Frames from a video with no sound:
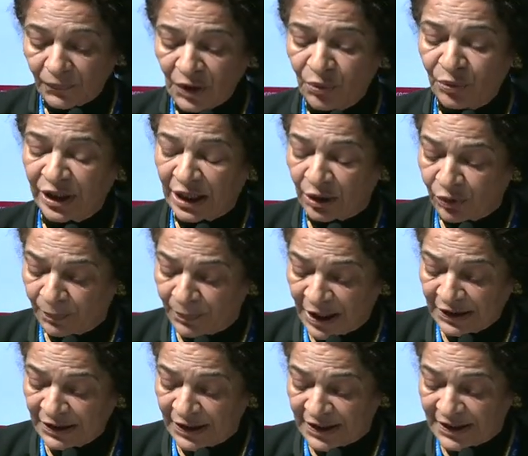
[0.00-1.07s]
With our
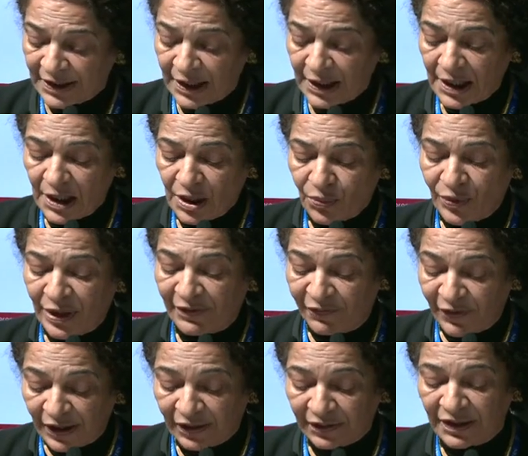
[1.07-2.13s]
partners, we have
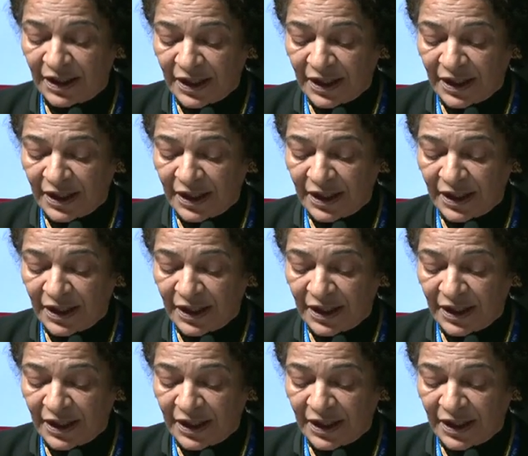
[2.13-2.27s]
held